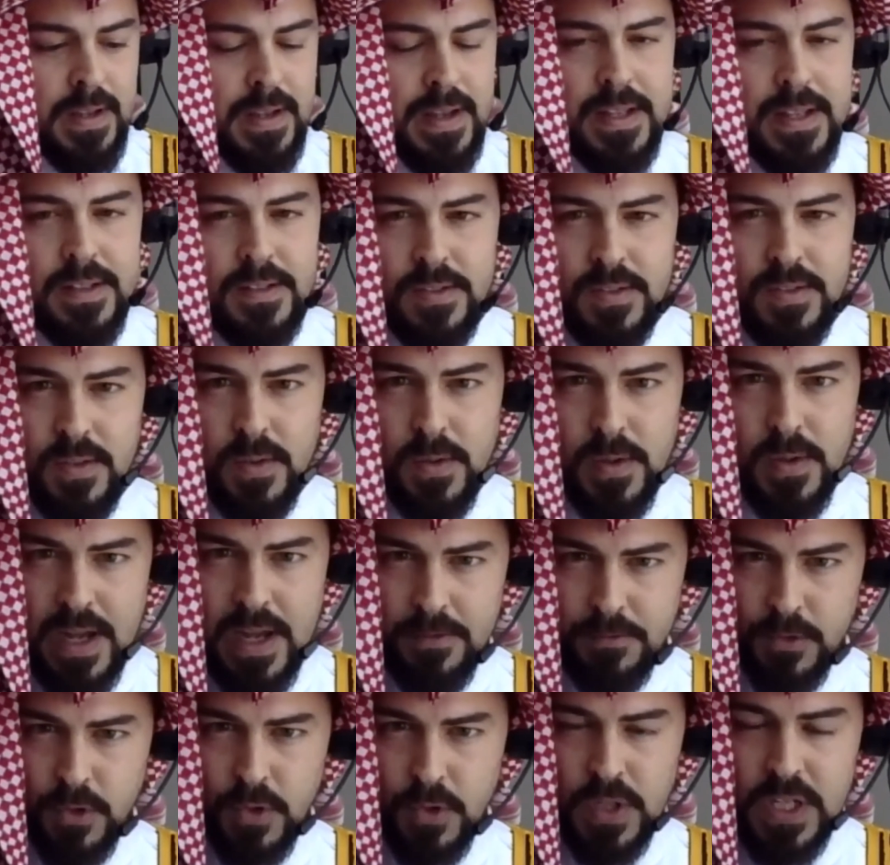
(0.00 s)
And so
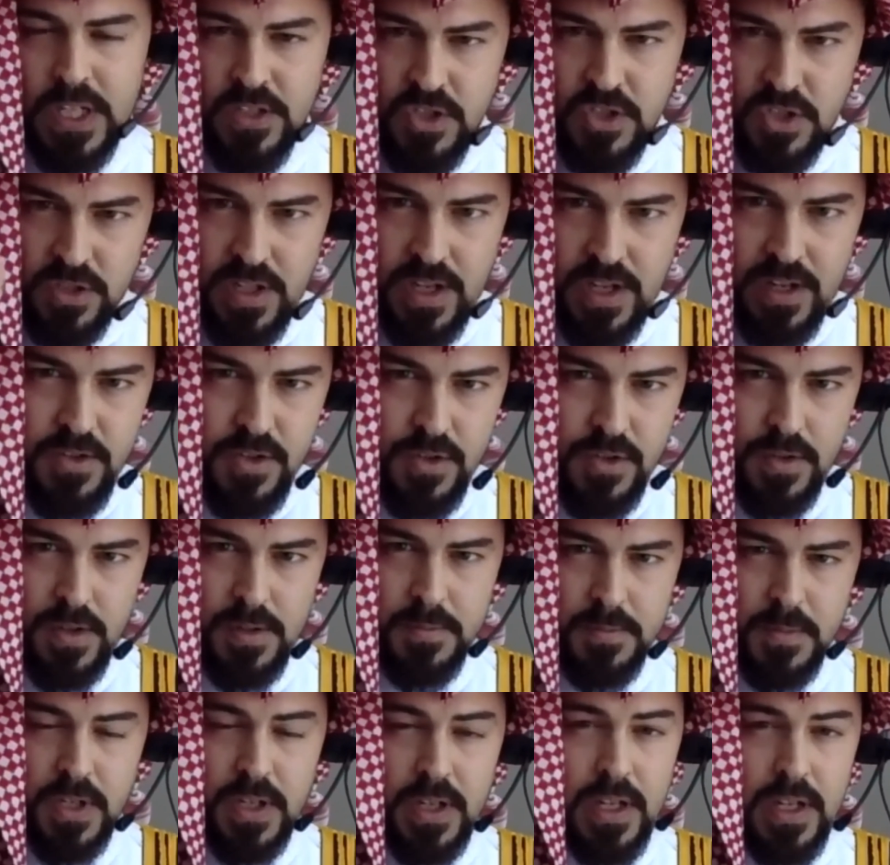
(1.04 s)
after each lecture,
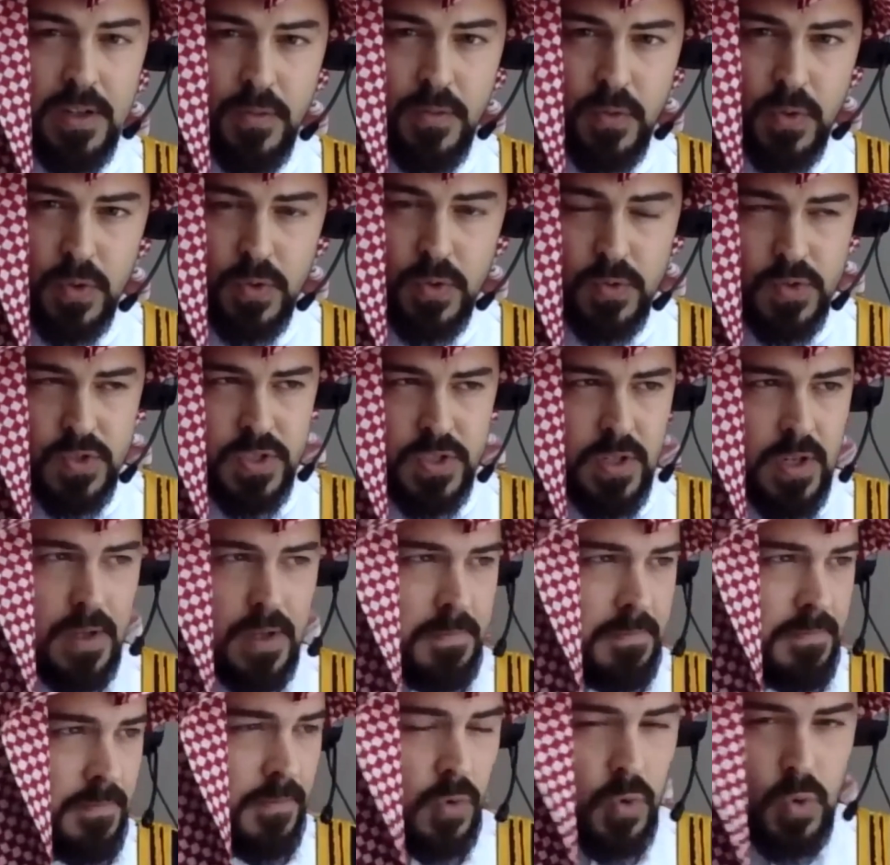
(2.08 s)
I'm going to give you
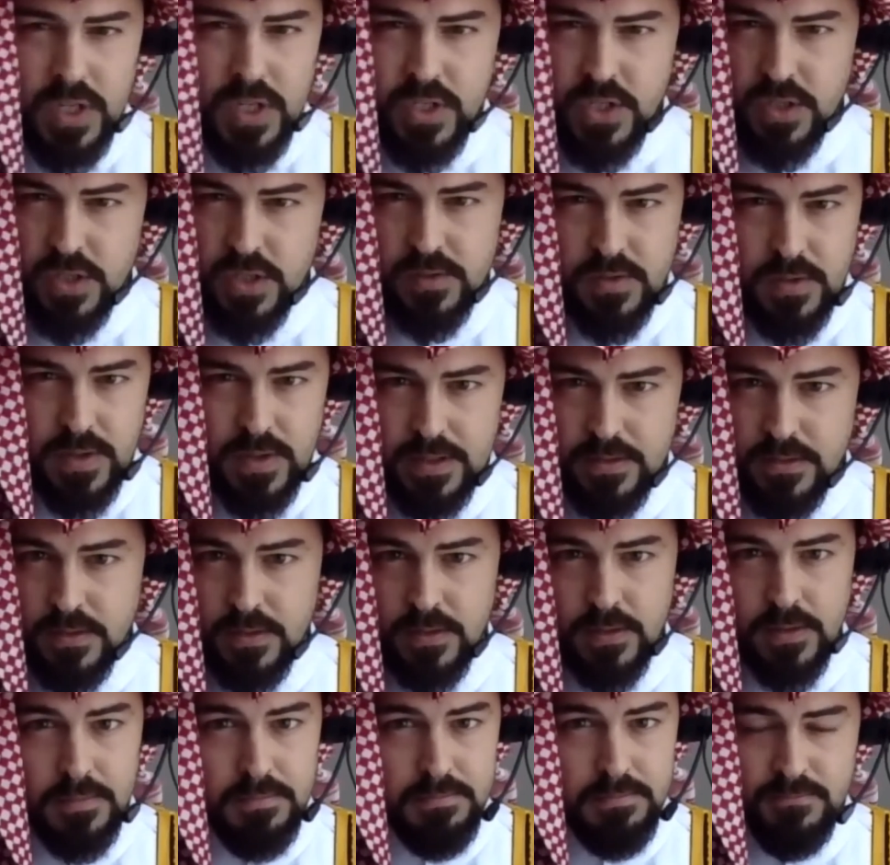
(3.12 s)
some questions to
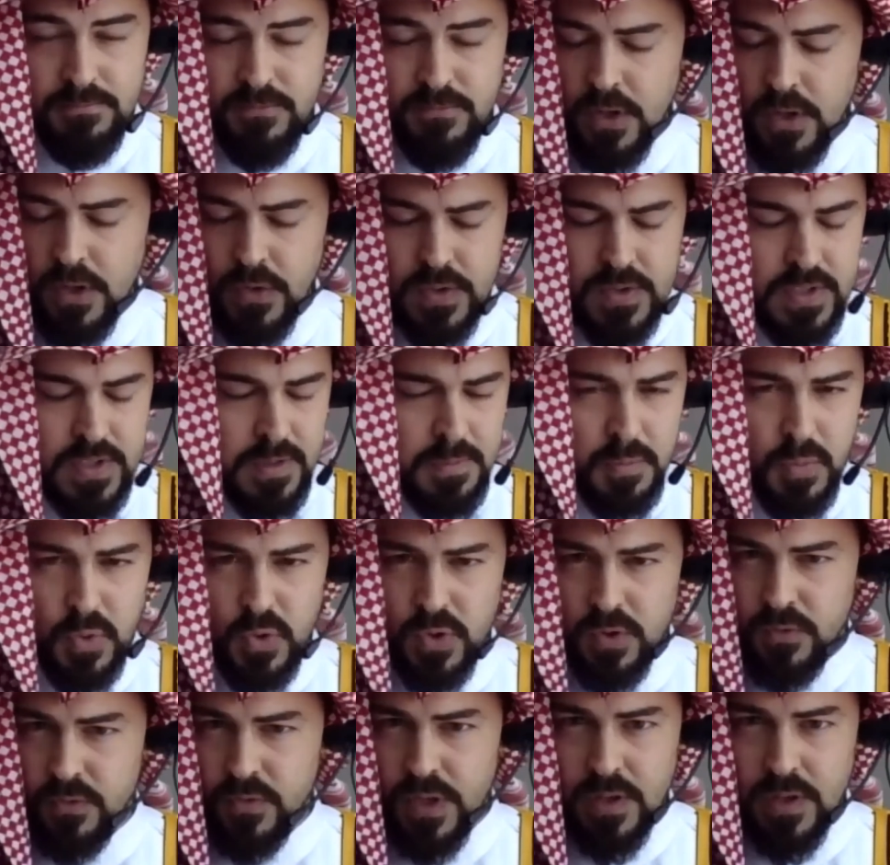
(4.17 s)
answer. Very
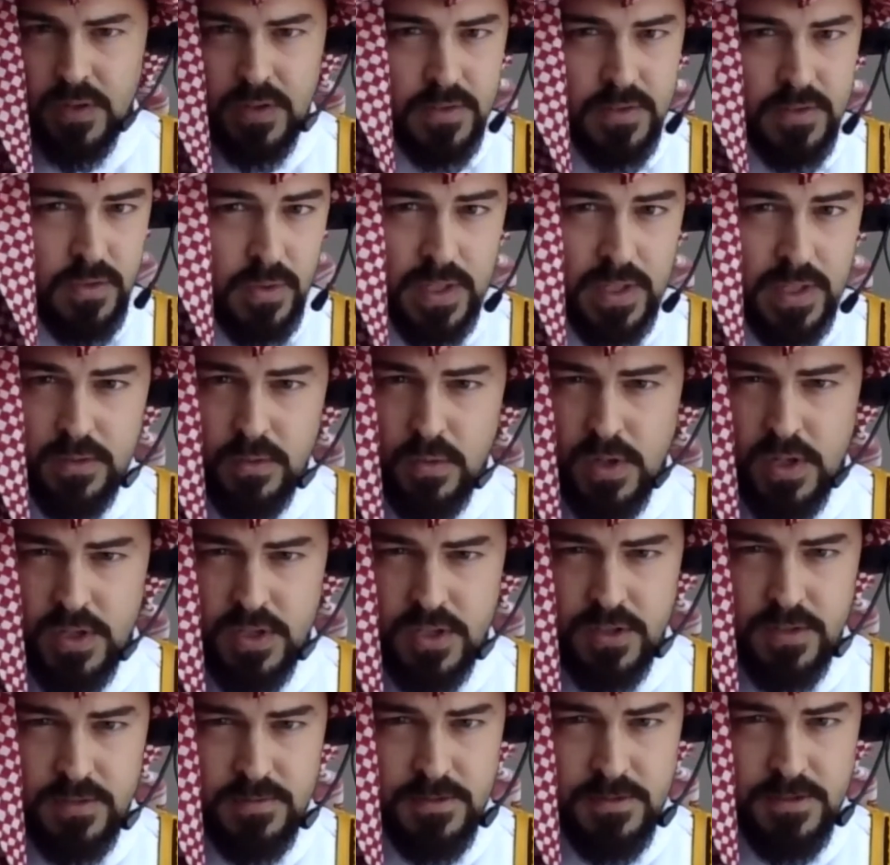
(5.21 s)
simple, very direct
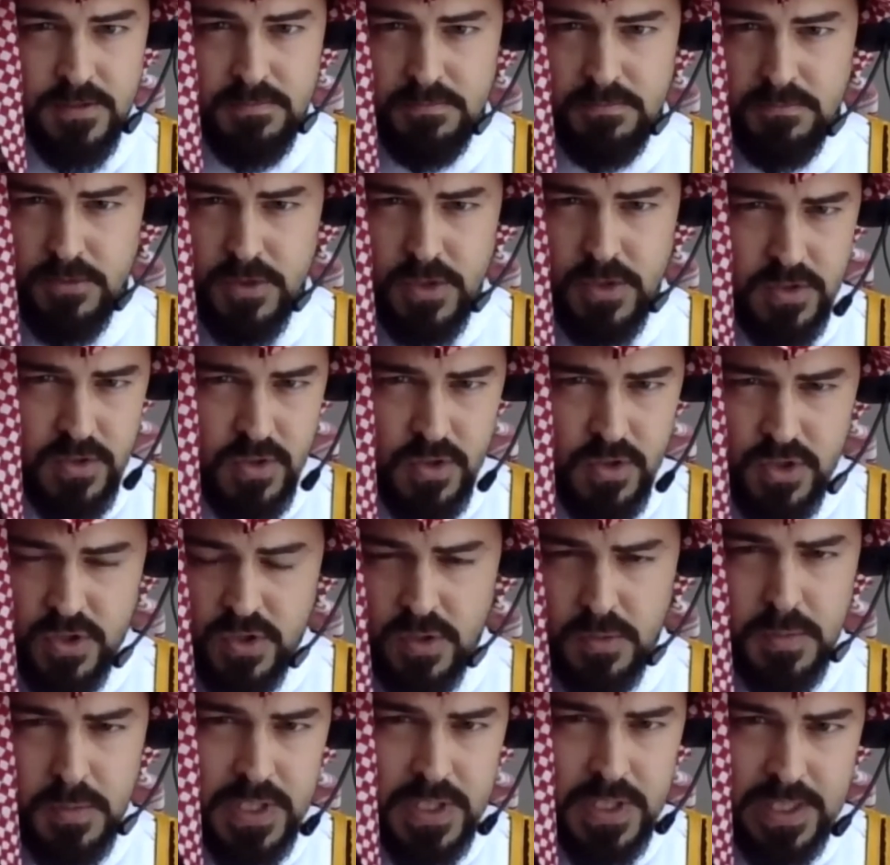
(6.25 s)
questions, just to
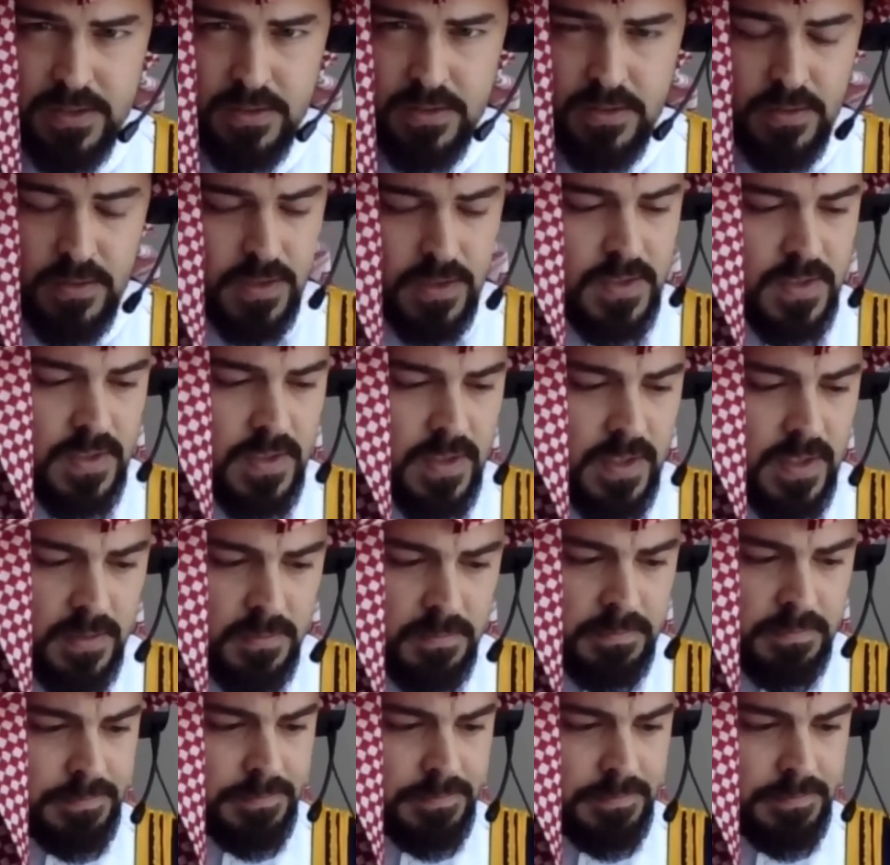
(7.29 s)
show me that you're listening.